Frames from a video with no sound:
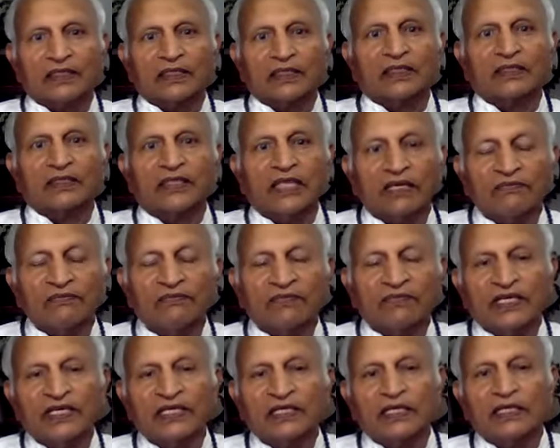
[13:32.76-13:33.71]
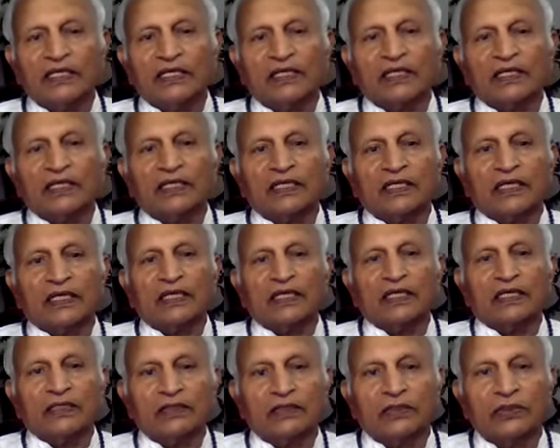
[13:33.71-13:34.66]
Same way,
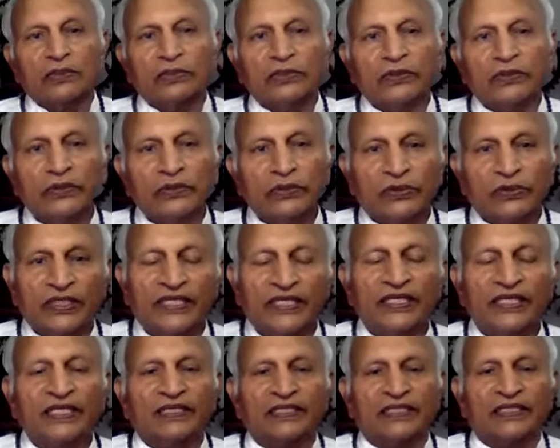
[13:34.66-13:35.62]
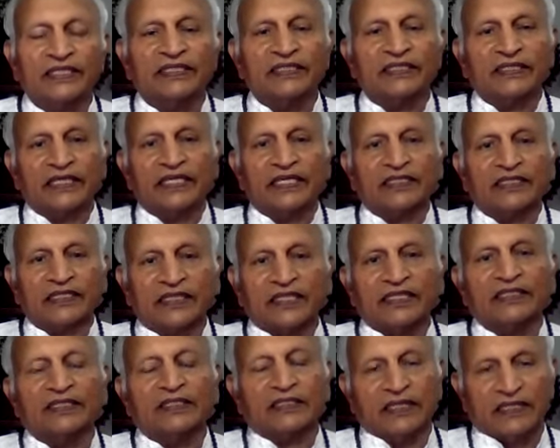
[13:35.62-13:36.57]
you use hearing,
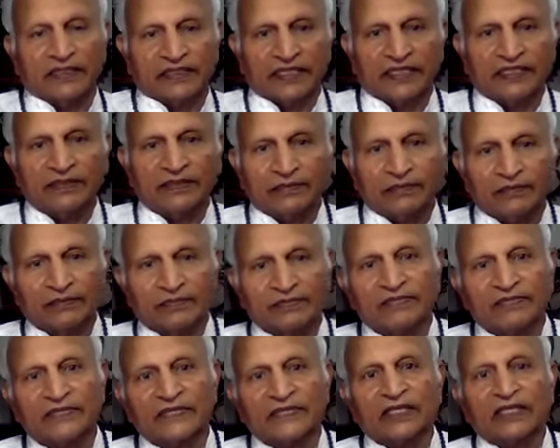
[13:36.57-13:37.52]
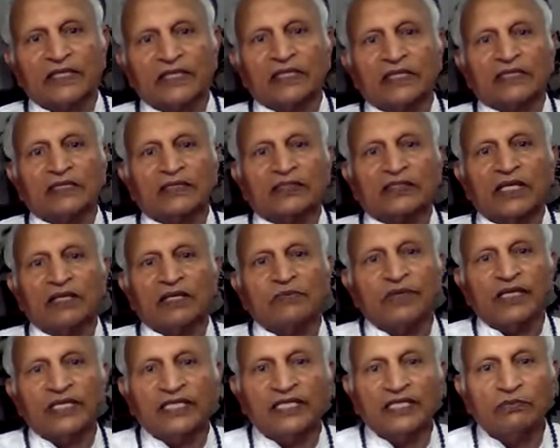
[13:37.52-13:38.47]
tasting, touching. Same
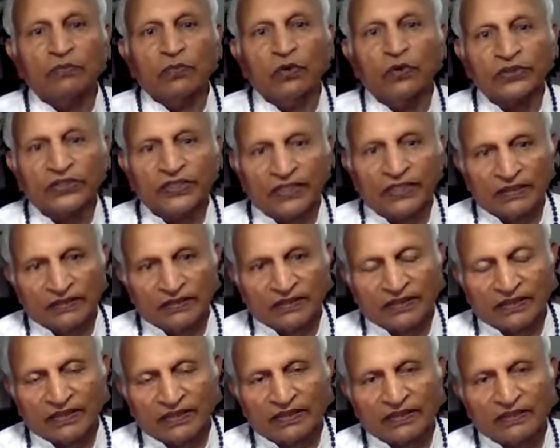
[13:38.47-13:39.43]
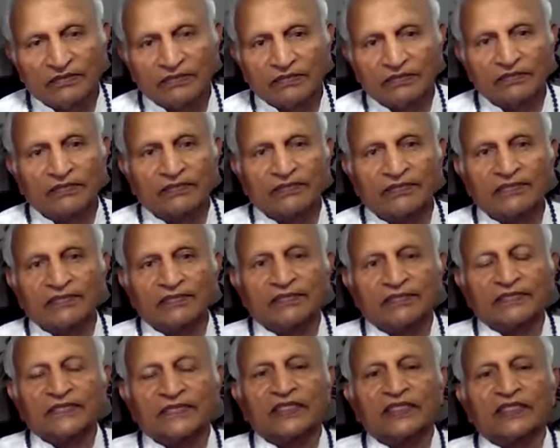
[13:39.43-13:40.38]
way, emotions.
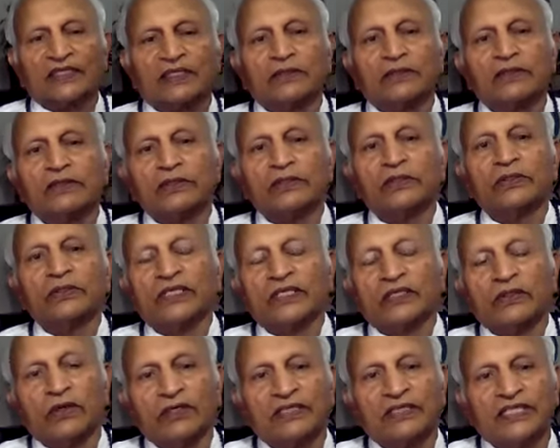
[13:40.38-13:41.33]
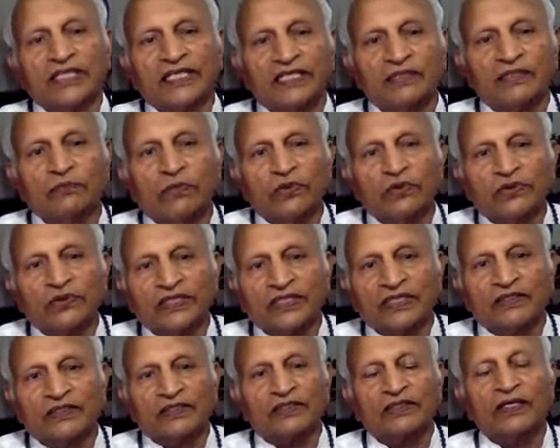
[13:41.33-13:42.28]
You are not the
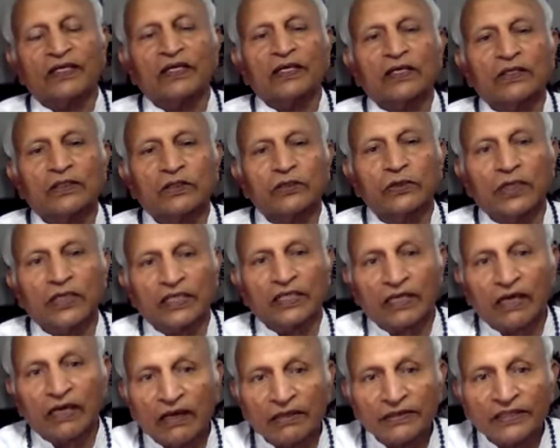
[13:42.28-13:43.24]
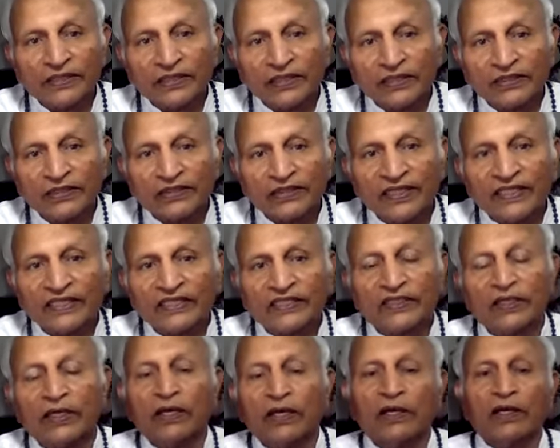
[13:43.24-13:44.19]
emotions, you are consciousness
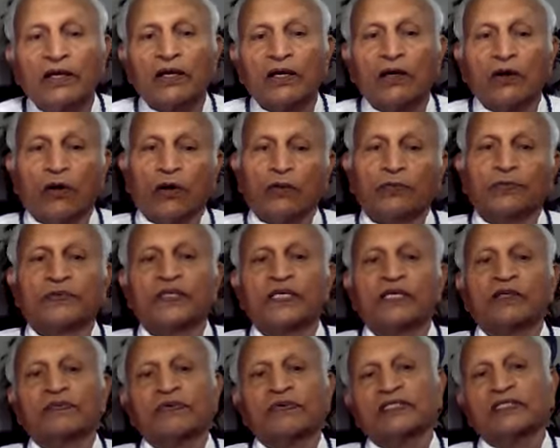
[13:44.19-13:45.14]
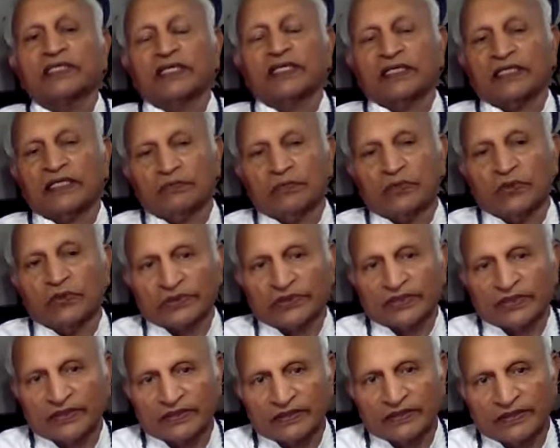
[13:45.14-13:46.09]
observing the
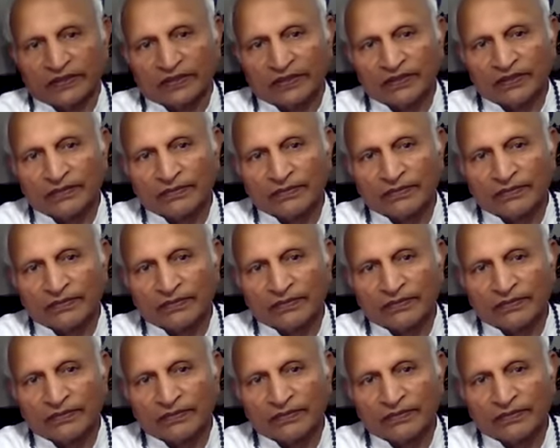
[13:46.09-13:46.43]
emotions.